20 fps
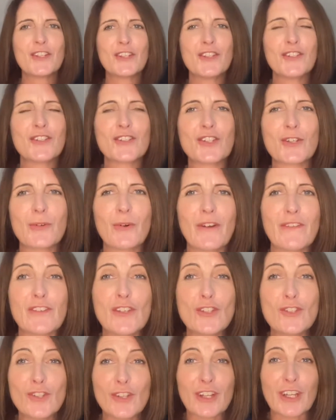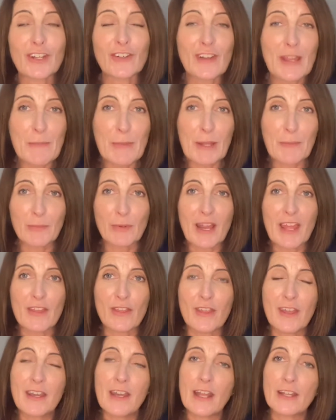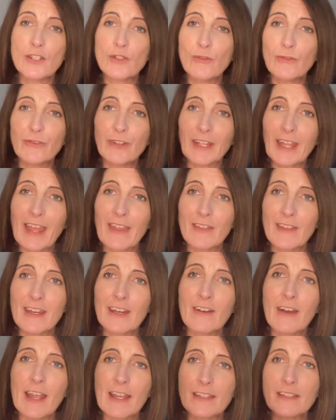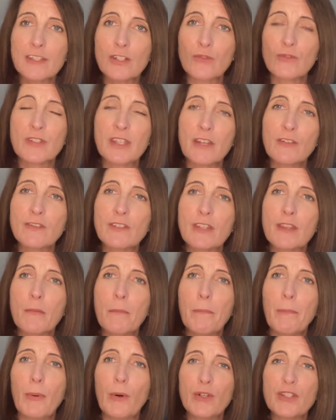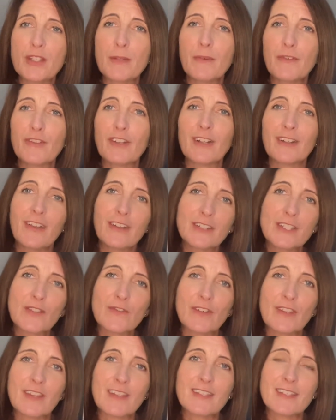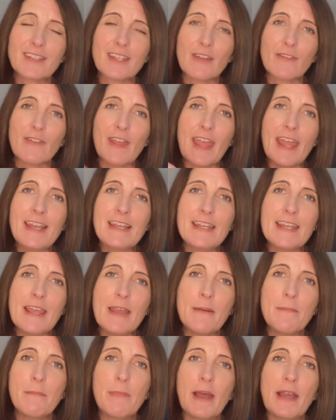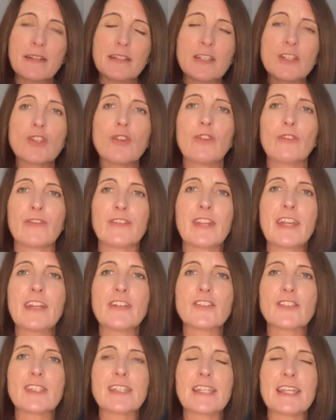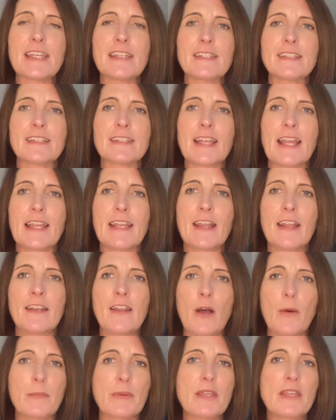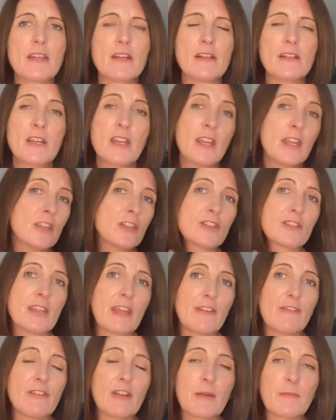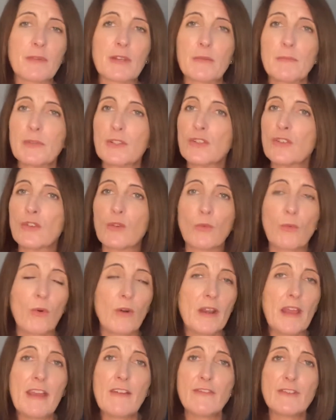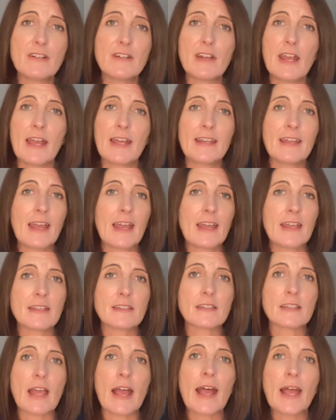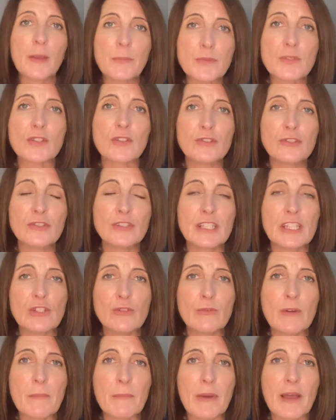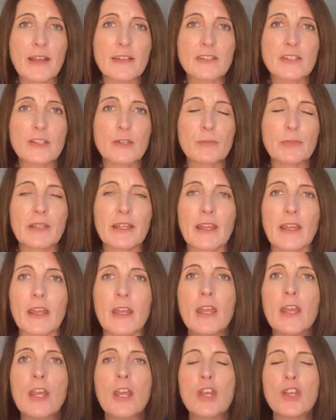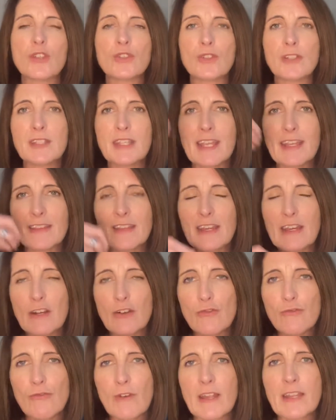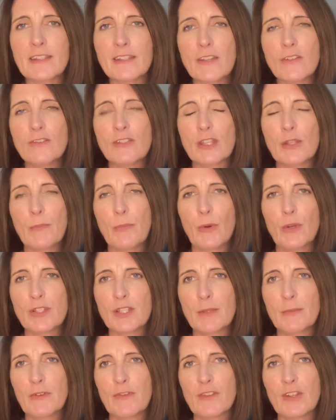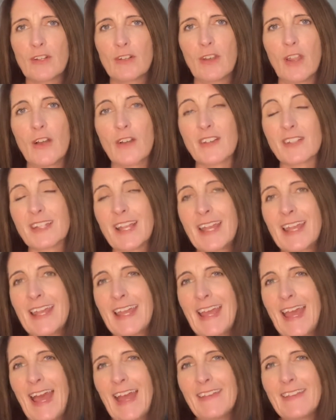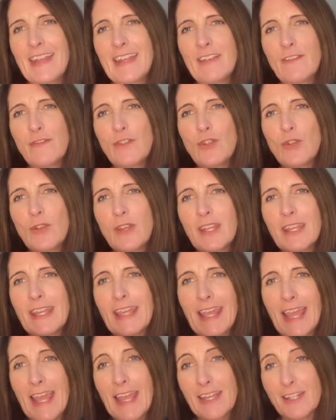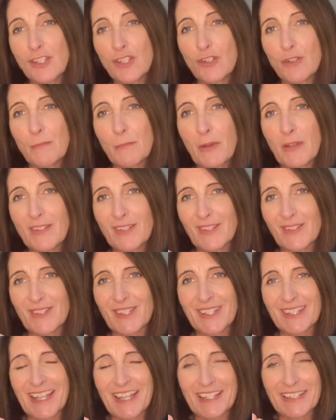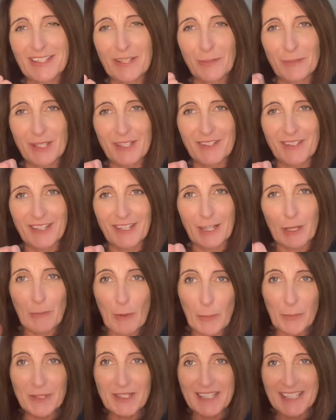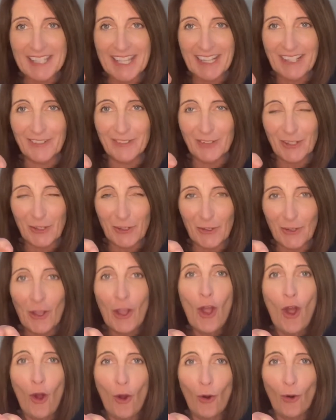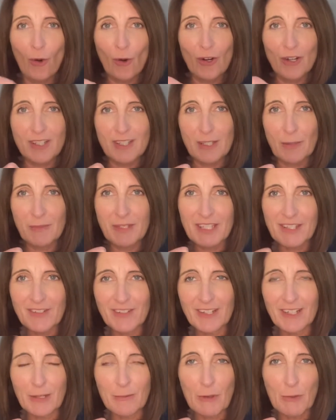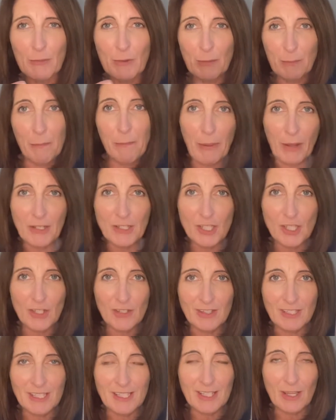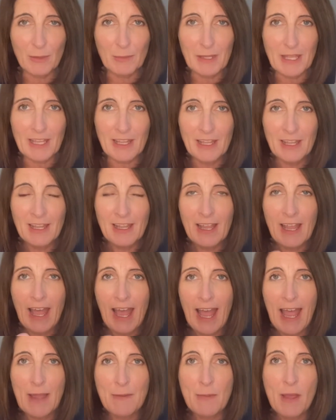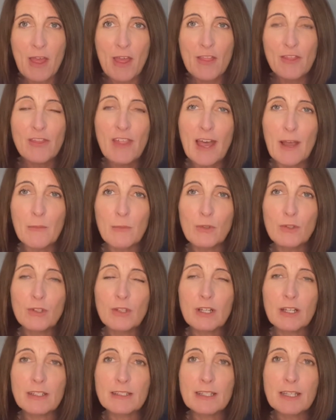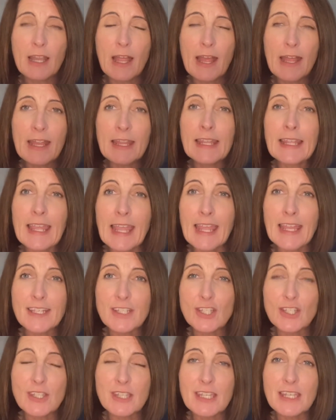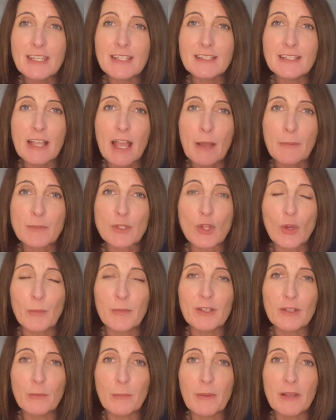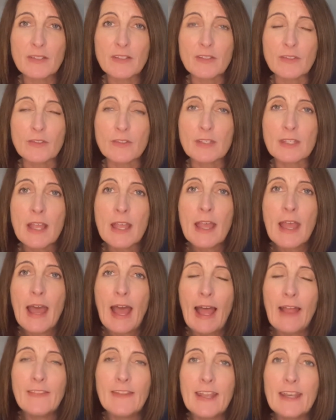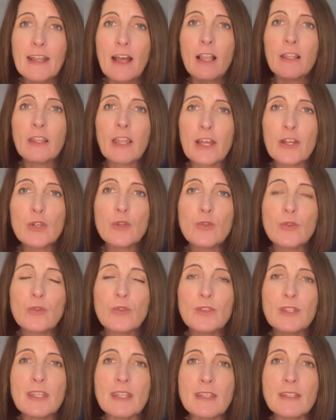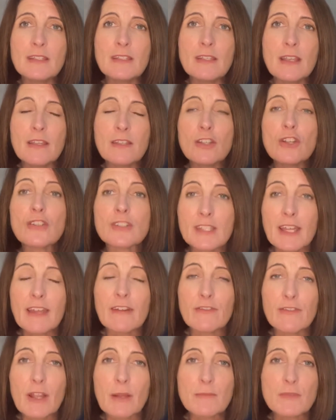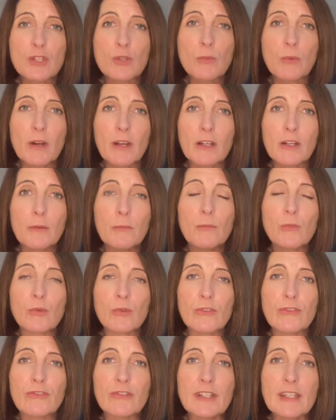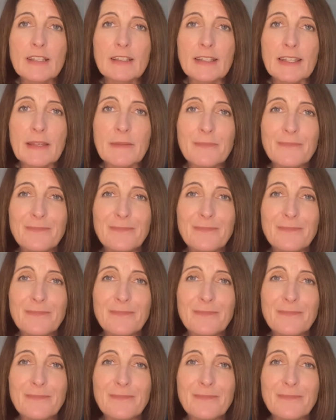So if you took a great big breath in, and don't forget the air has to go down to the bottom of your lungs for this to have any impact at all. If the air stays tight and up here, your diaphragm can be doing whatever and it has absolutely no impact on your playing. So take the air right down to the bottom of your lungs. And then if you engage your muscles, like somebody's going to come up and tickle you, or somebody's going to come up and punch you in the tummy, that will engage these abdominal muscles and then allow your diaphragm to work more freely.